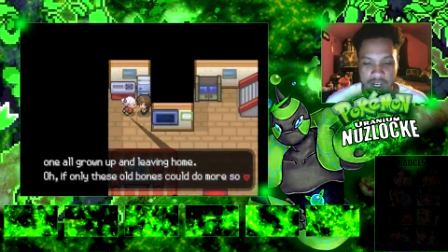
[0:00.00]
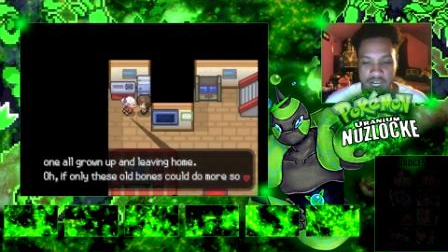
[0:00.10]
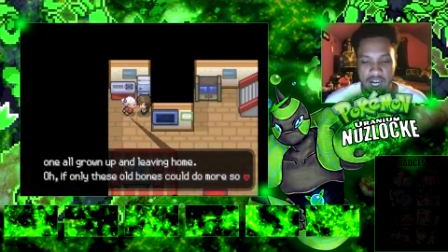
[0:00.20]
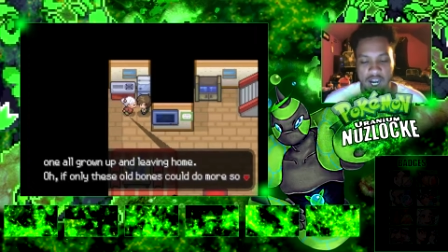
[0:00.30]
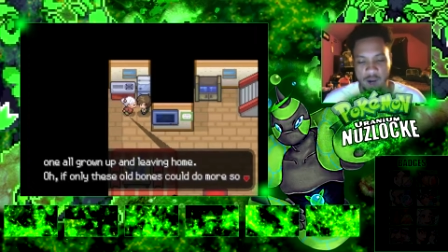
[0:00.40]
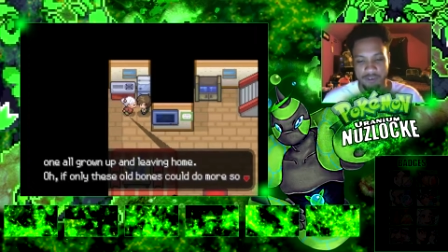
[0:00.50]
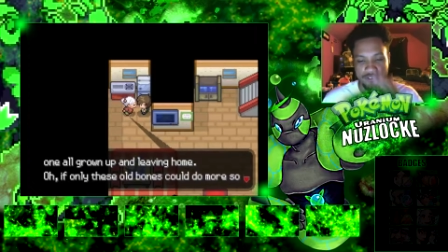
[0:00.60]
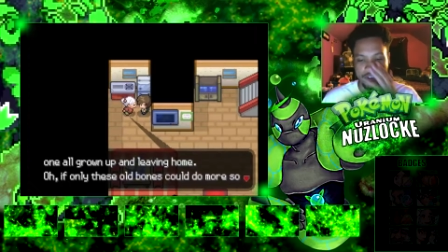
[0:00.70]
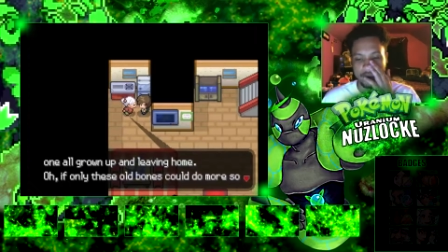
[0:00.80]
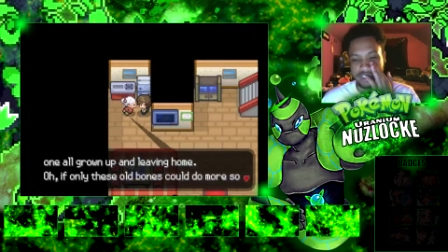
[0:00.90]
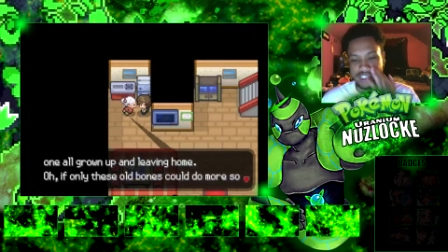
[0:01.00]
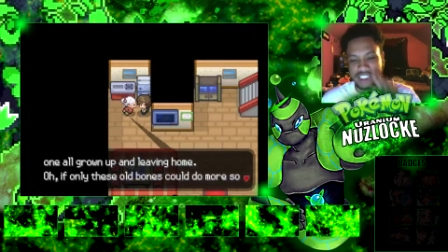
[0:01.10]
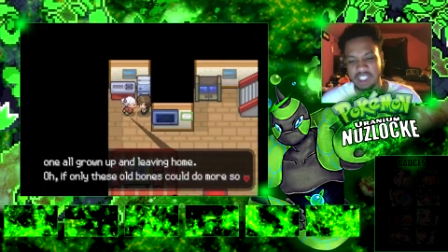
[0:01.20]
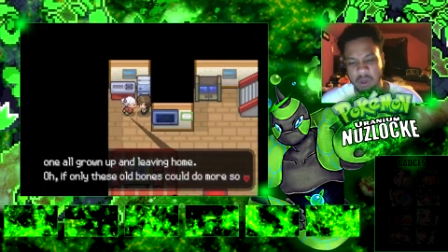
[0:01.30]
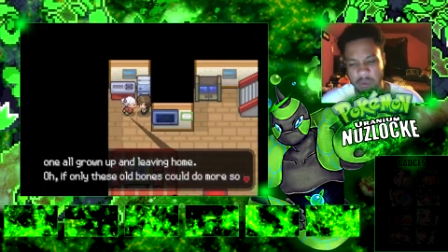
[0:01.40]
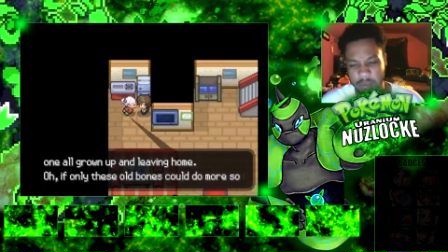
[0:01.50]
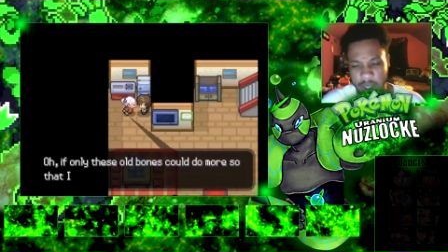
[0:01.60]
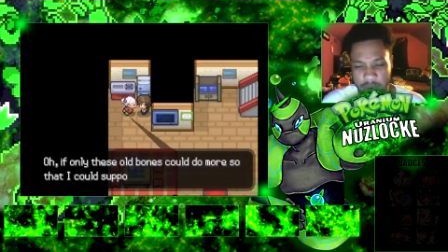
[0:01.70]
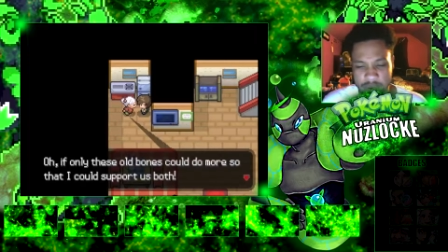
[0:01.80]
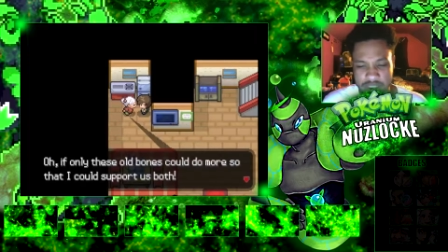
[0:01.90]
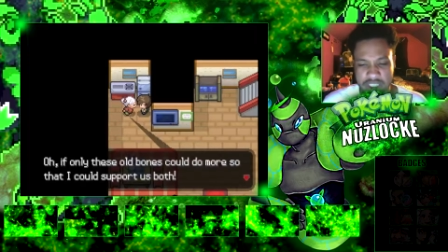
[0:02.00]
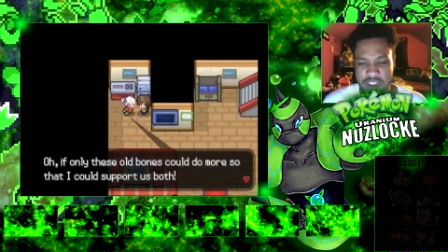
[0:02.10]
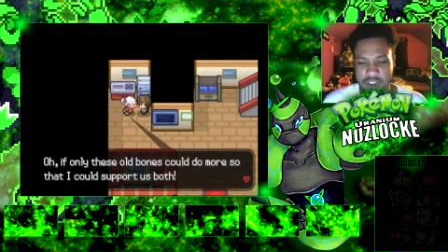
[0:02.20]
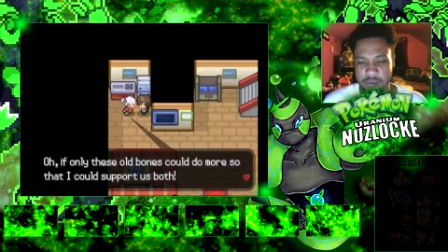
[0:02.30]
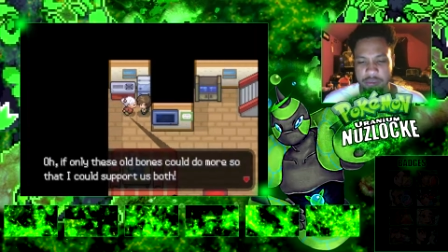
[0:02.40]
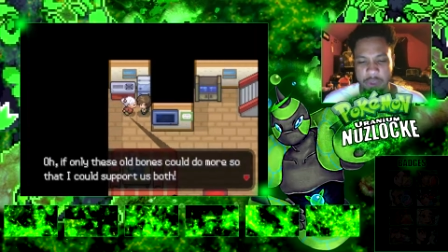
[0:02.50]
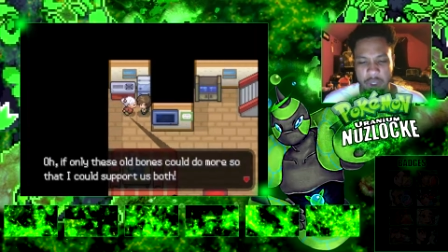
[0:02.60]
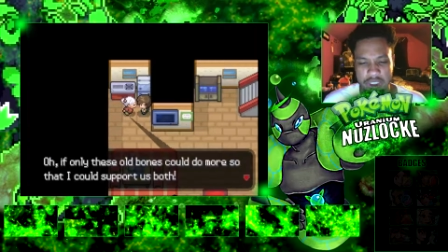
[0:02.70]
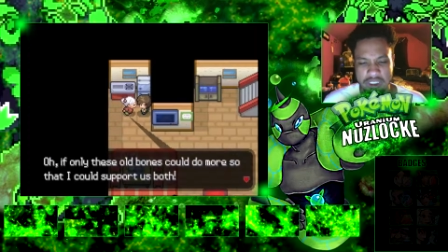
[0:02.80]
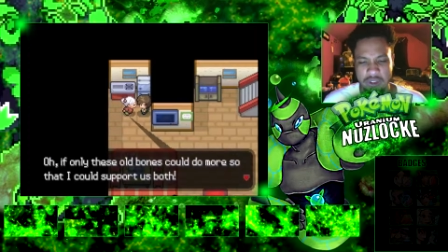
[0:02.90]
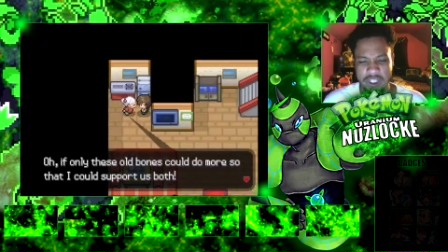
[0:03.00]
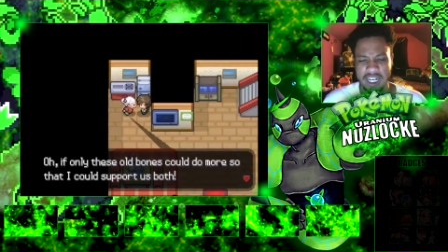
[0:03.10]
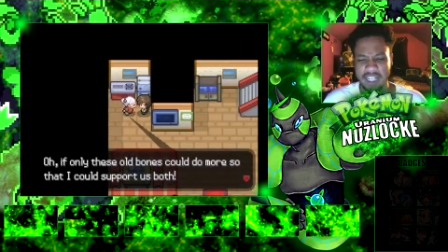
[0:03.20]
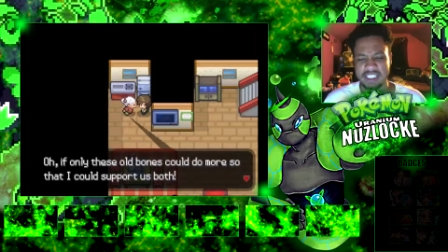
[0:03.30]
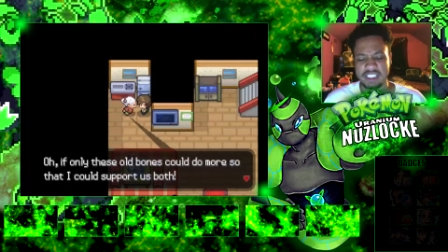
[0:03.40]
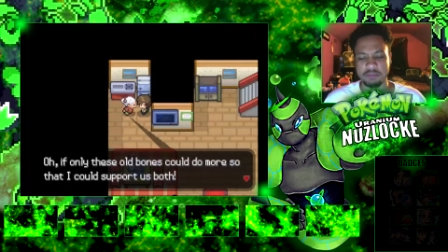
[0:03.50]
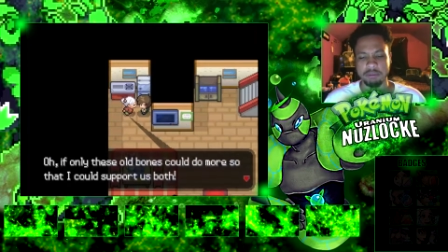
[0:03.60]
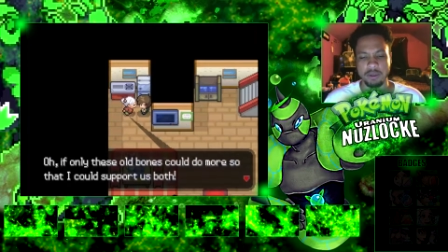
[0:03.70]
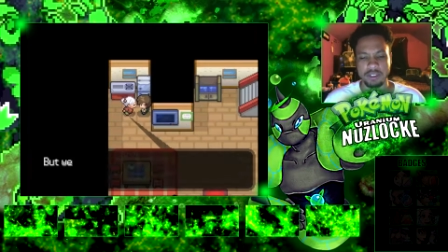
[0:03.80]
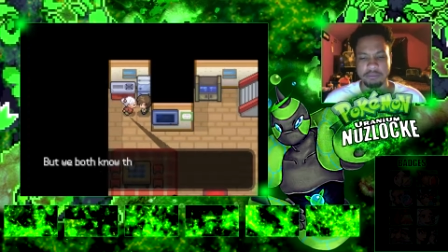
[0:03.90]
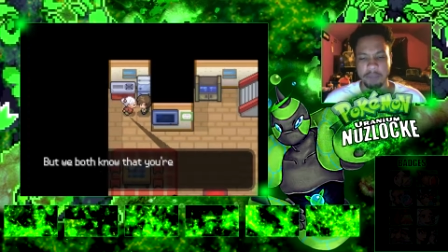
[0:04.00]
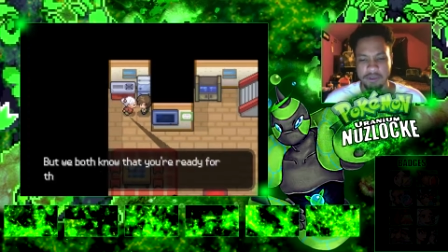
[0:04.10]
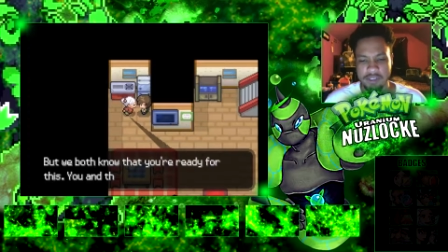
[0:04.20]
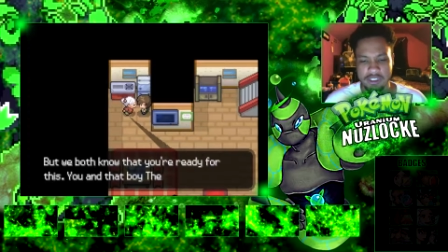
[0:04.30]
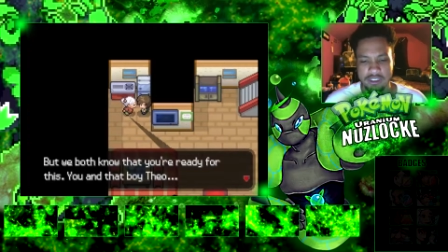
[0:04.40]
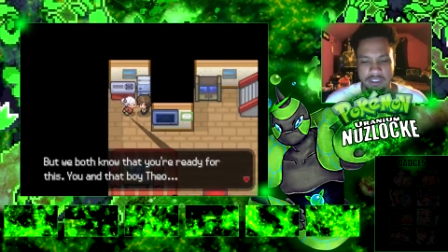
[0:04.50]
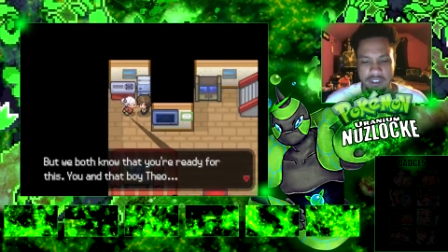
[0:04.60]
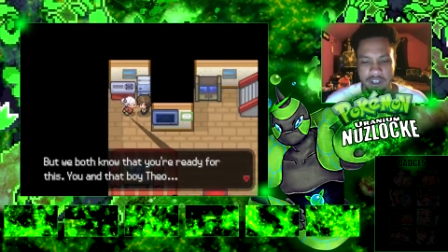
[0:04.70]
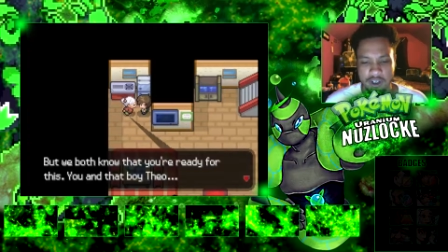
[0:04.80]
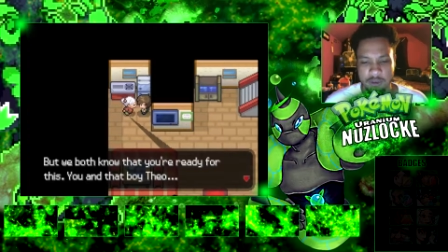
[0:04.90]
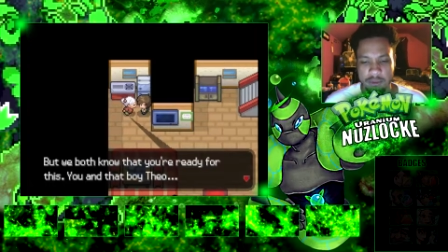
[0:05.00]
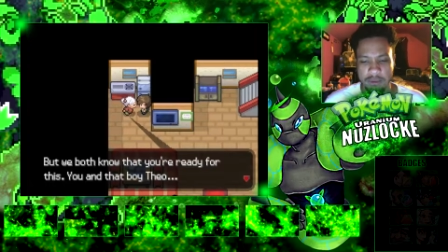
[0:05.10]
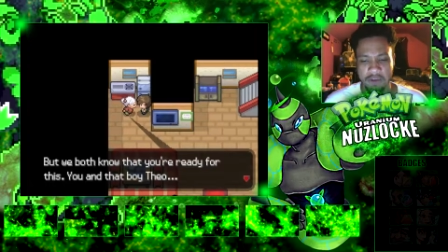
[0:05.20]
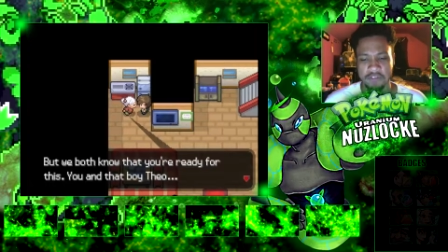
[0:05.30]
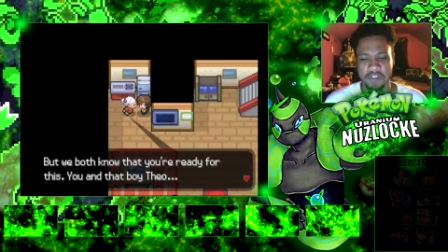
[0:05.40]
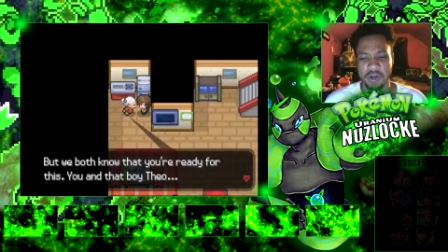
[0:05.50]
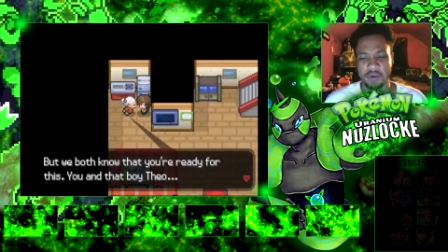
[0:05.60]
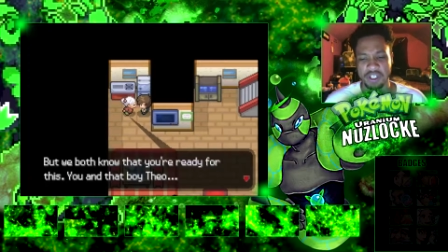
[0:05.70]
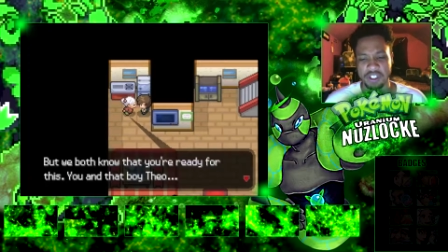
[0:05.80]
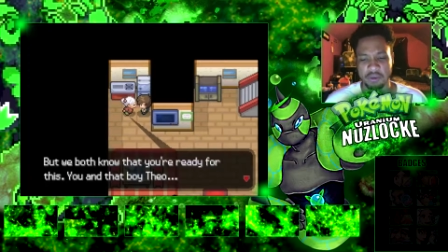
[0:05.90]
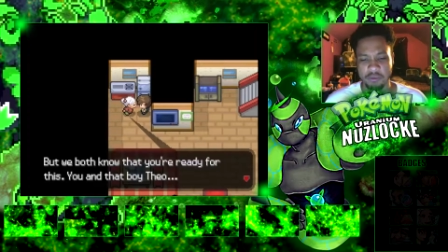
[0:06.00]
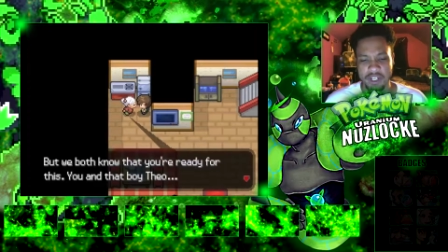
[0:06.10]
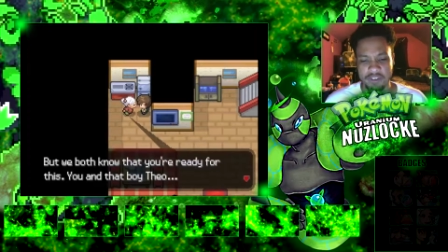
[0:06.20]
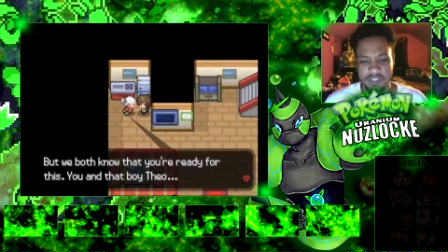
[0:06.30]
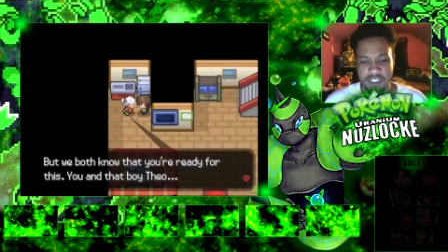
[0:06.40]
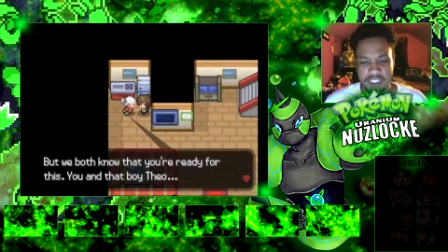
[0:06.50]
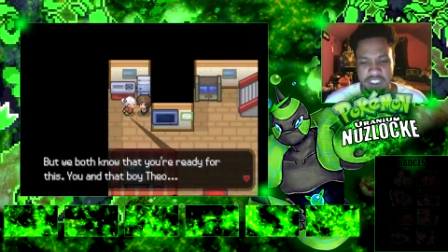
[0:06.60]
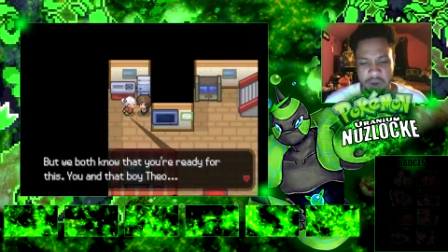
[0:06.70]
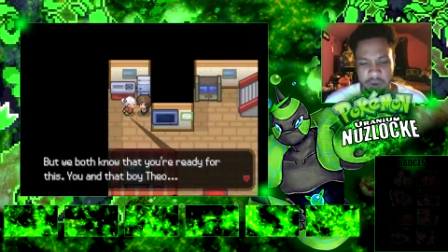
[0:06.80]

Oh, if only these old bones could do more so that I could support us both. We both know that you're ready for this, though.